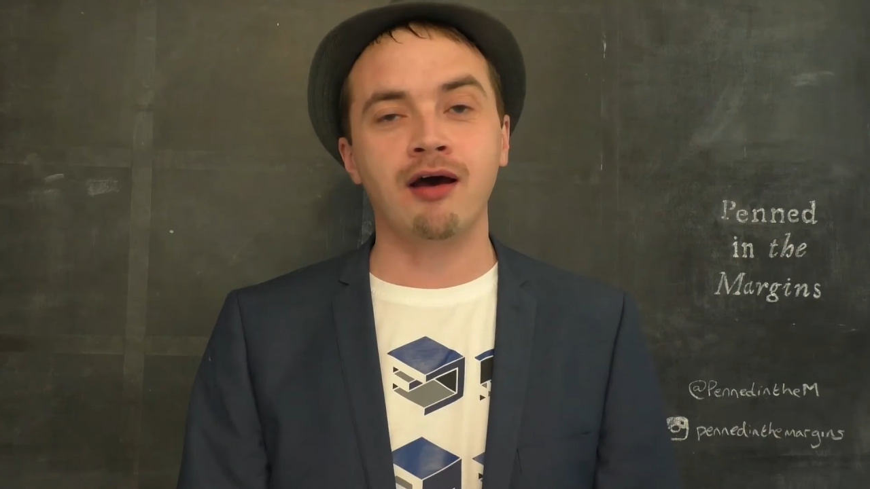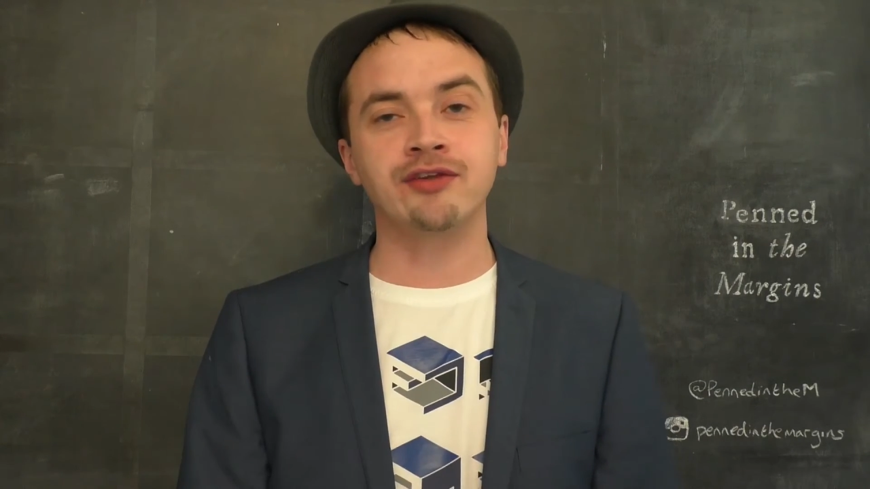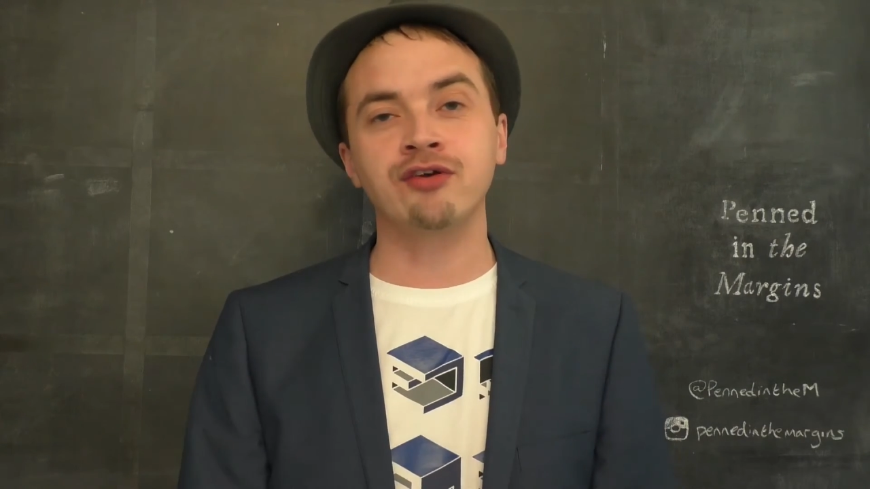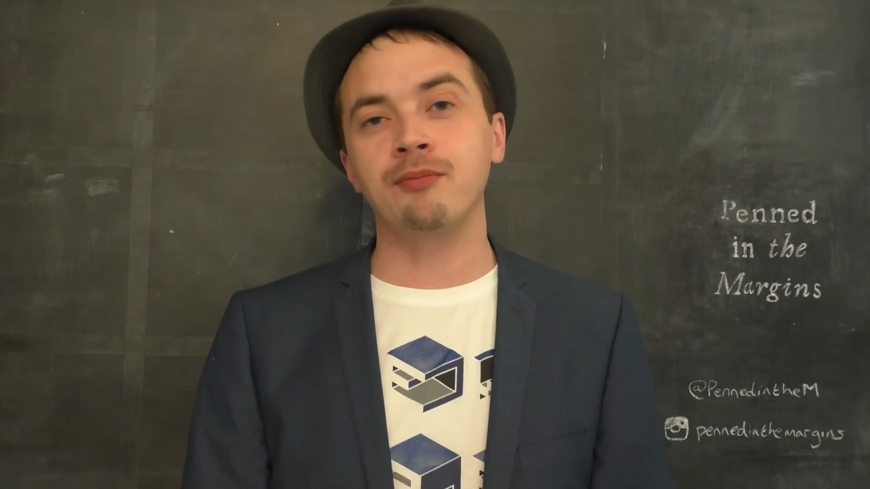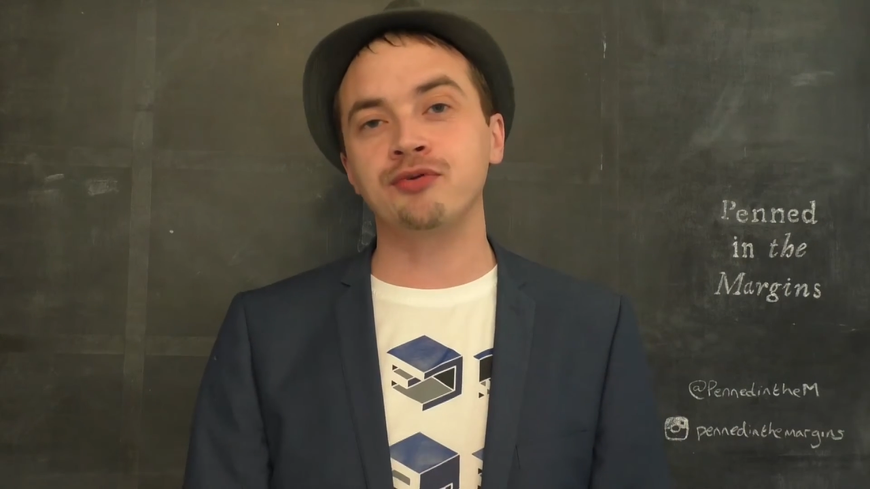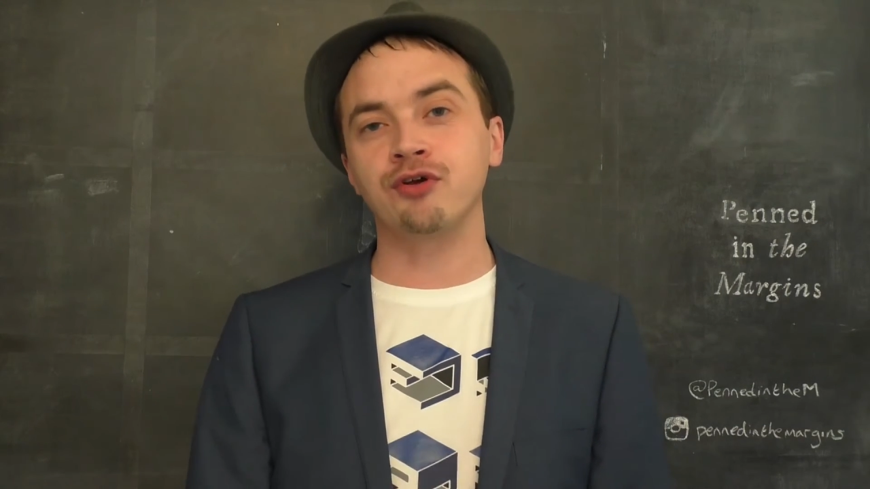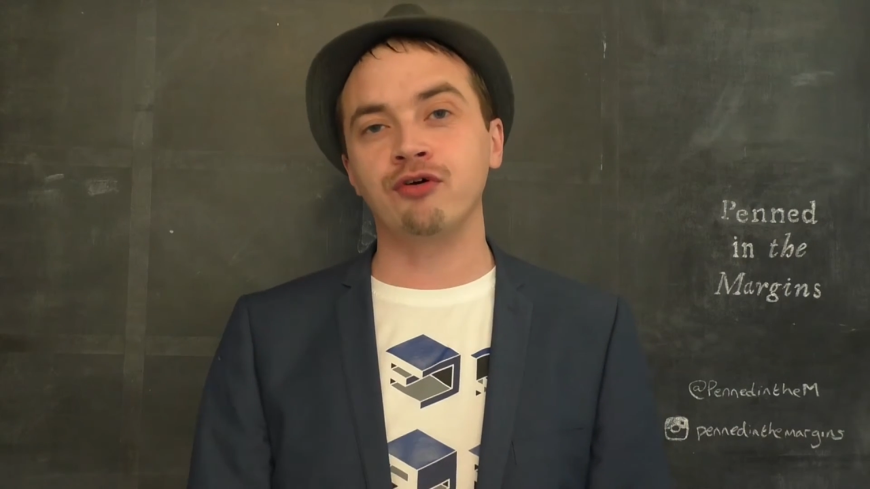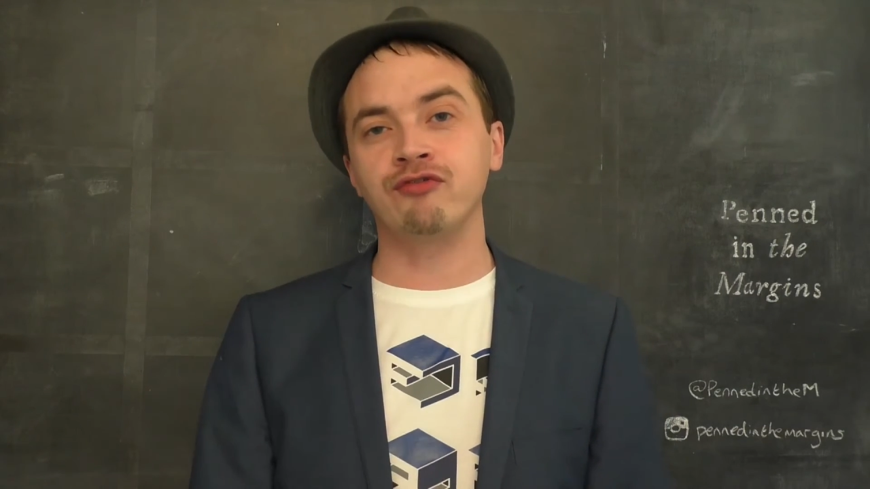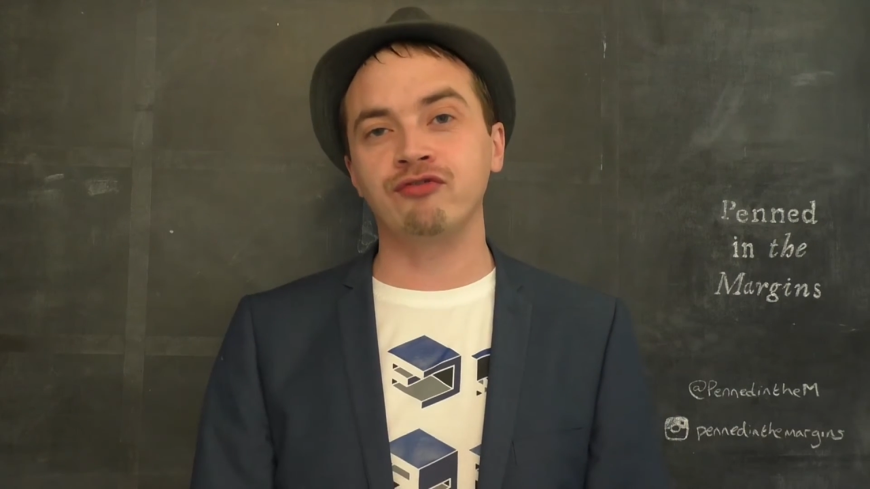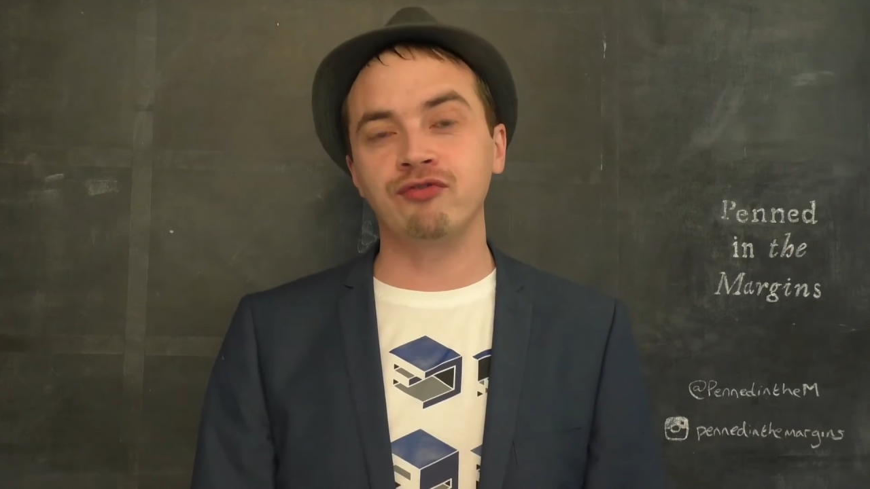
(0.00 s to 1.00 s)
types
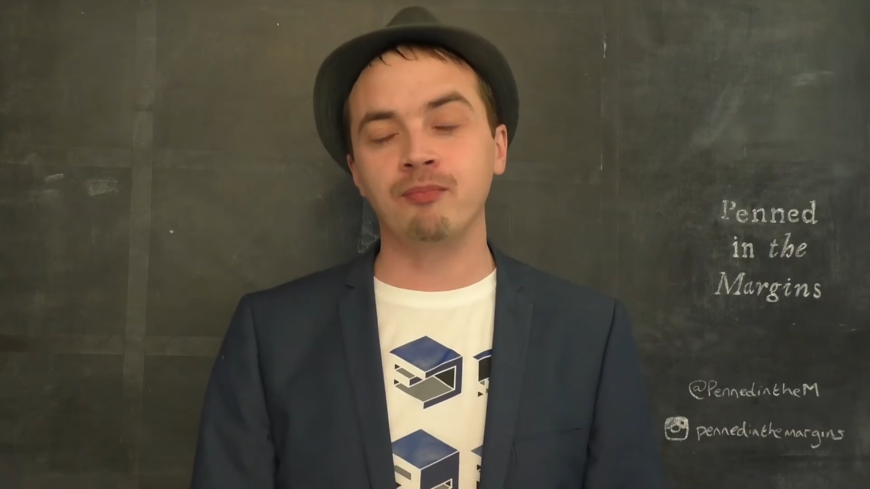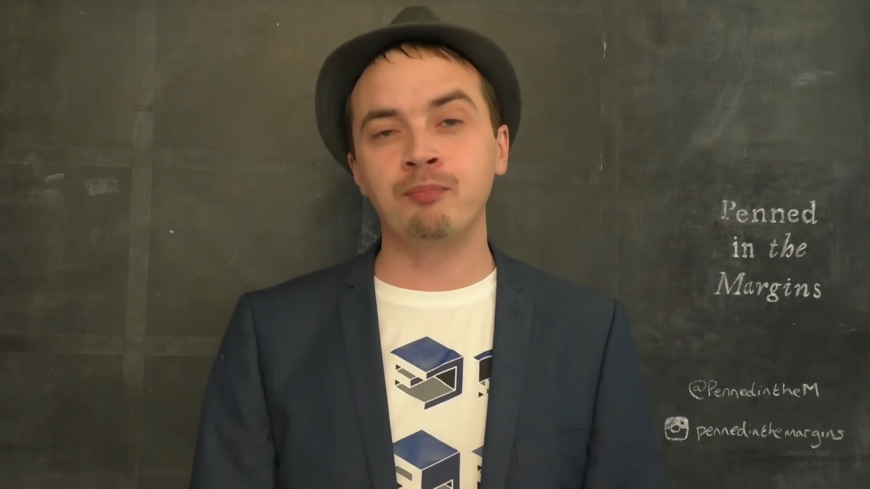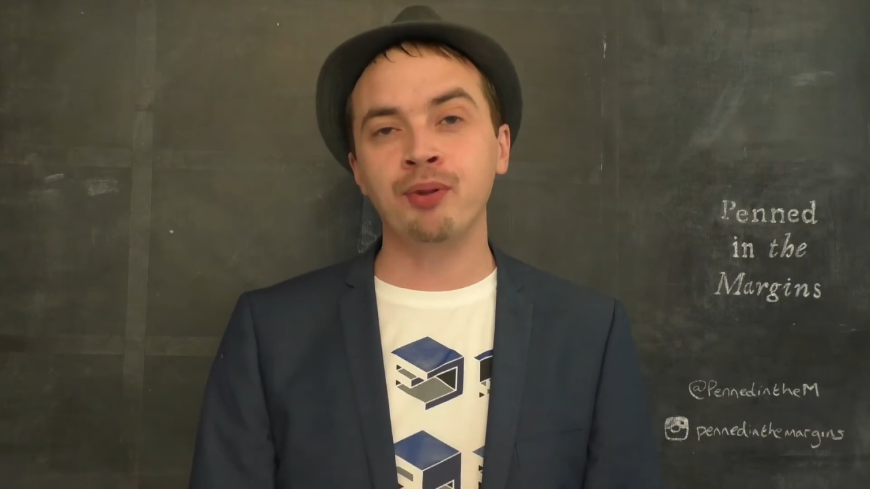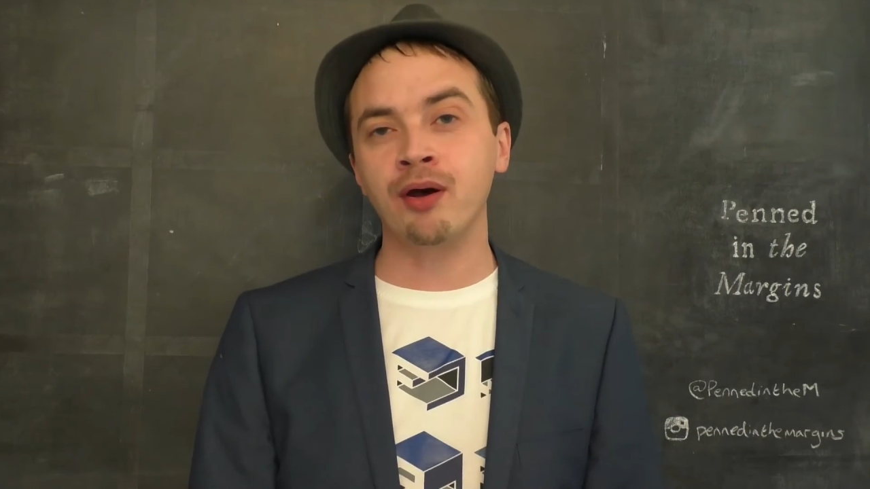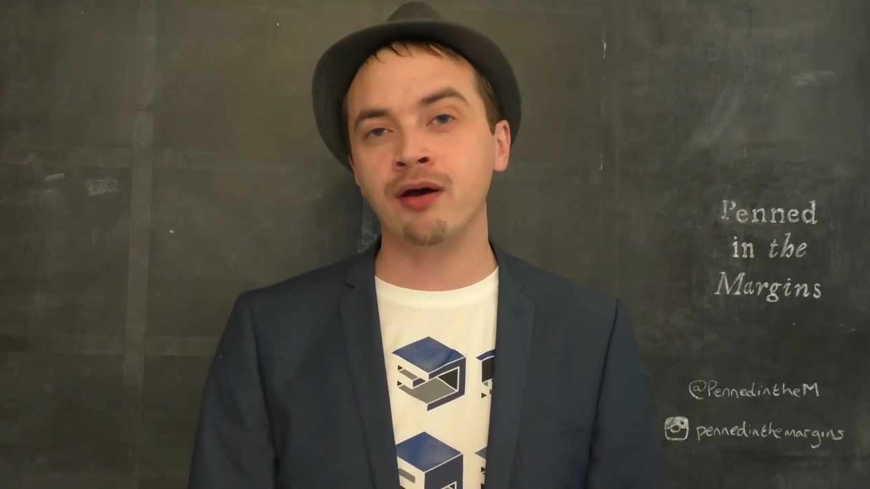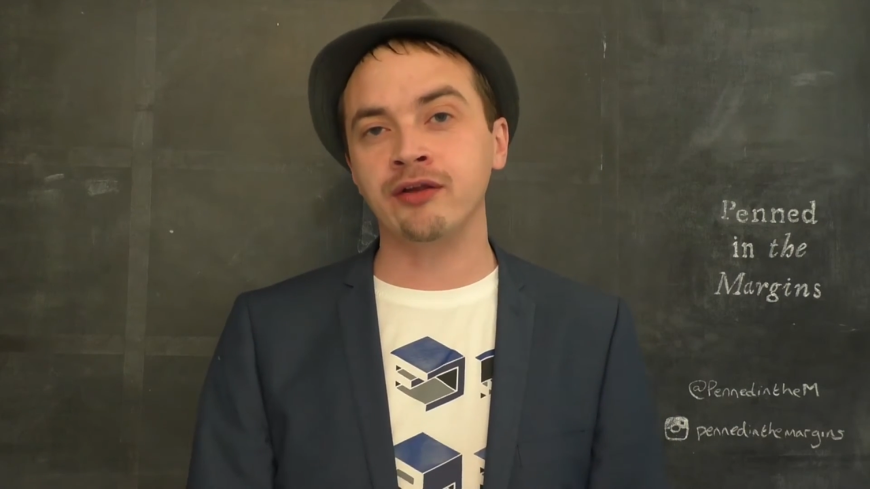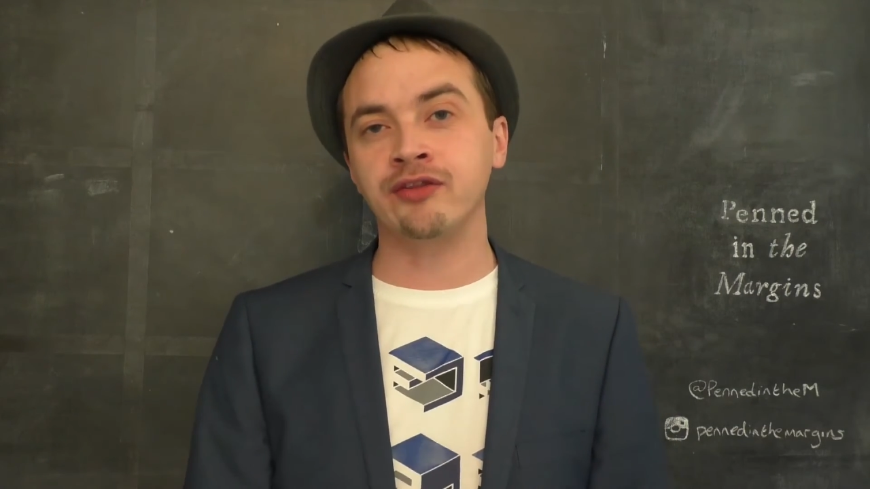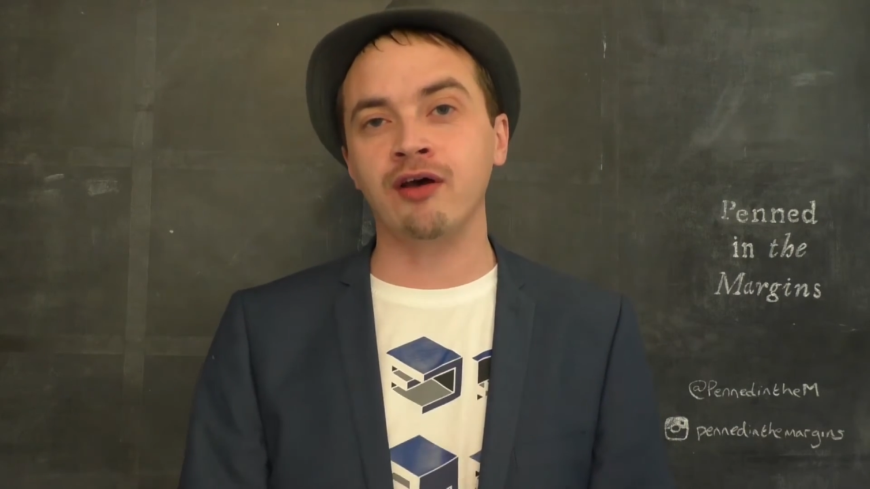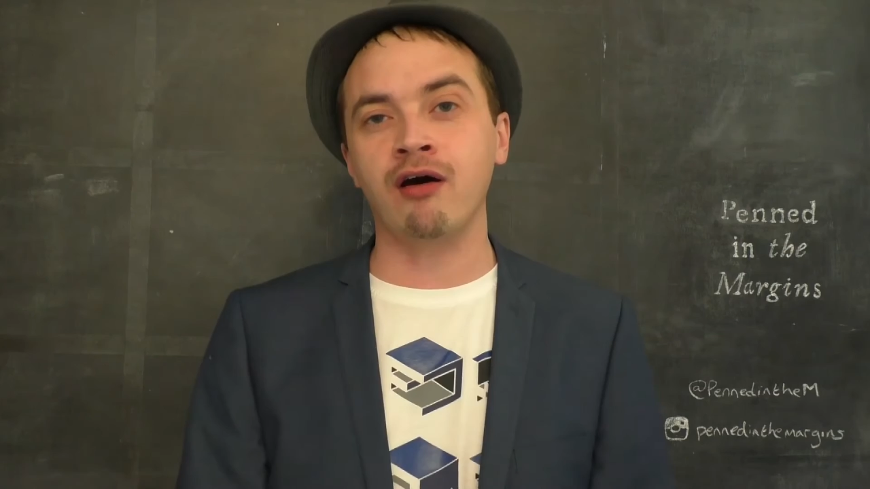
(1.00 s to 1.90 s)
of bird that